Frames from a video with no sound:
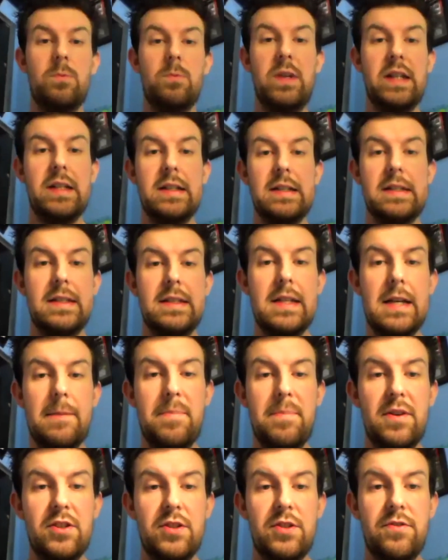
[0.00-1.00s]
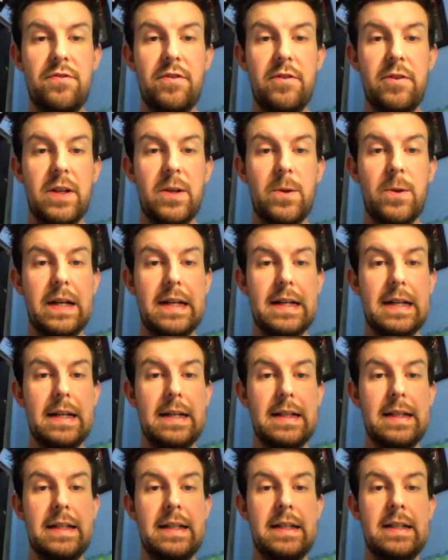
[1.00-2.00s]
we established very
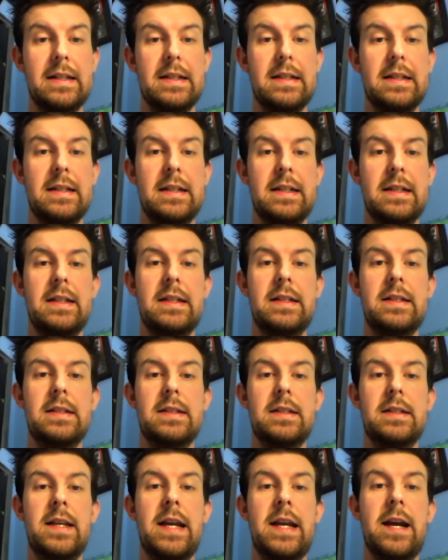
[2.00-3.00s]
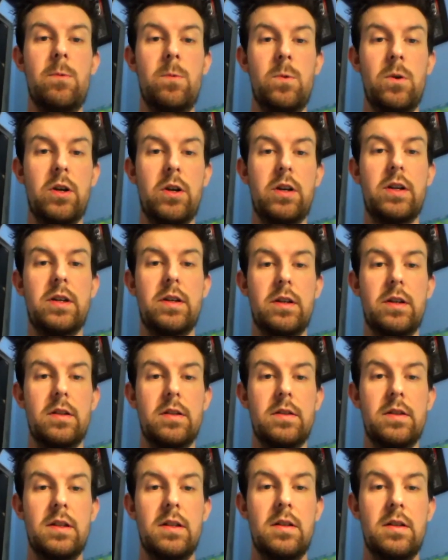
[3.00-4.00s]
quickly a network
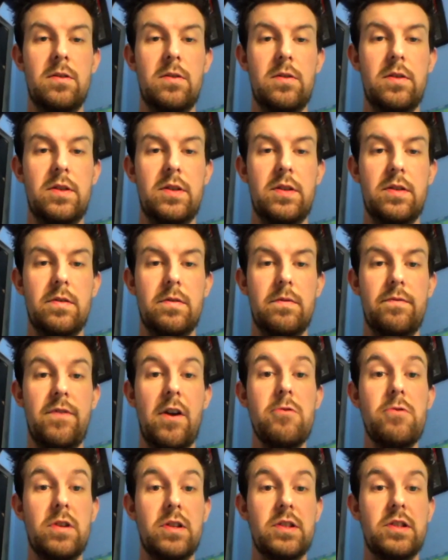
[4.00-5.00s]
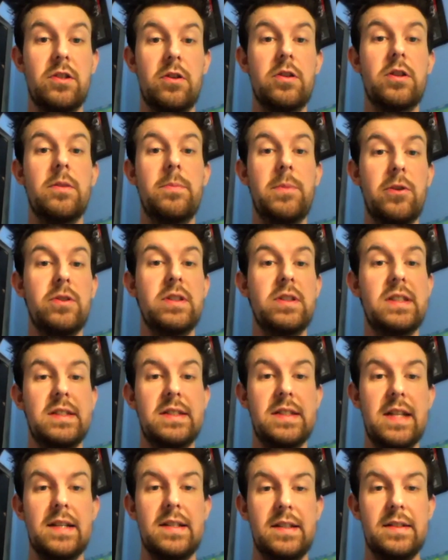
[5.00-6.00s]
that focused on community
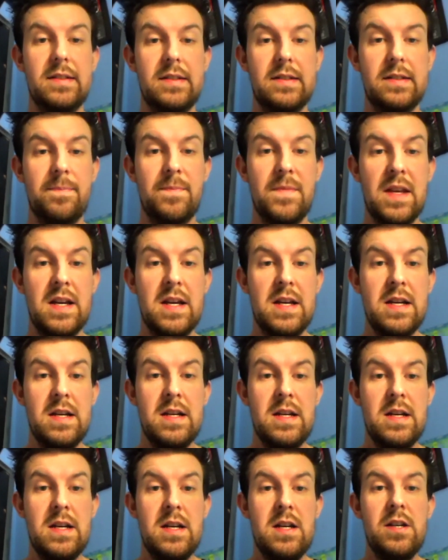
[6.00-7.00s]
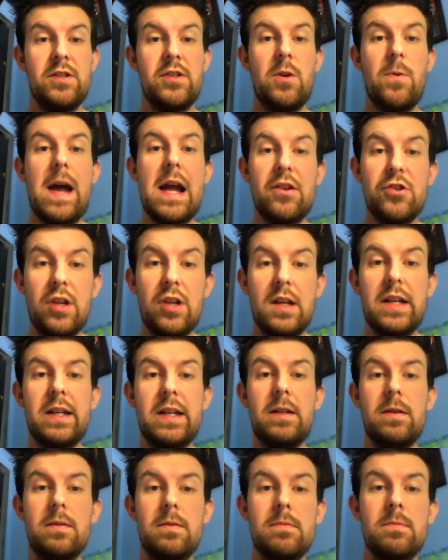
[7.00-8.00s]
settings. So
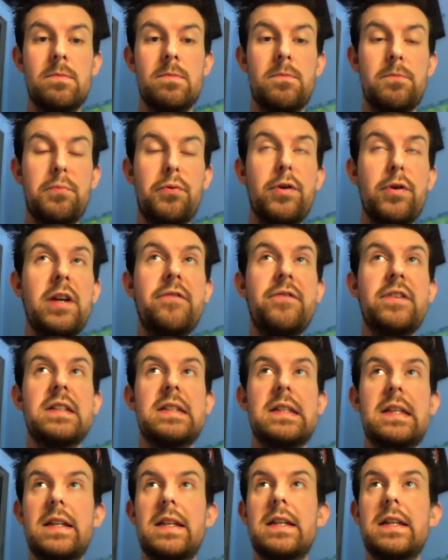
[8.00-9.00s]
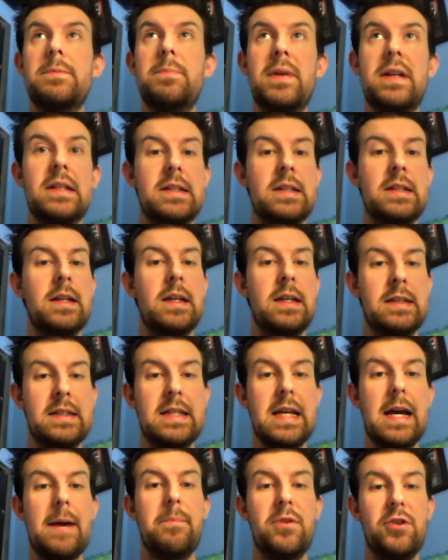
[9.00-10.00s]
actually, previously there's been an
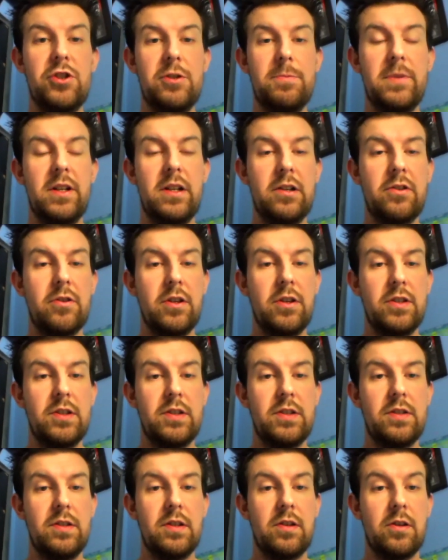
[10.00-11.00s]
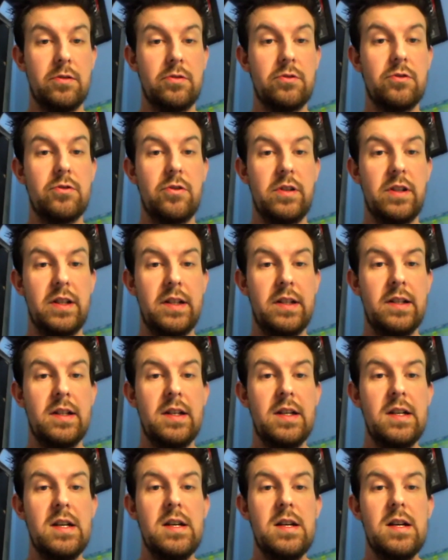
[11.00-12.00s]
establishment across the country
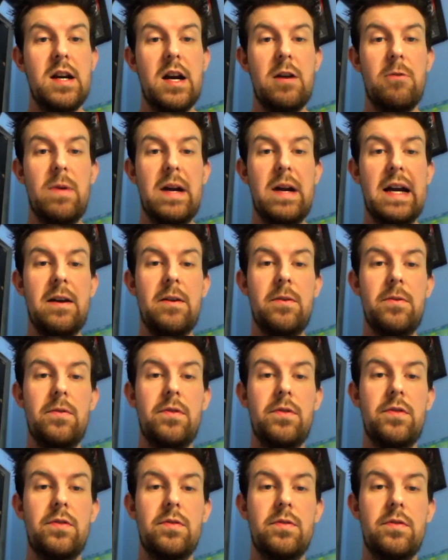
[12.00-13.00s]
around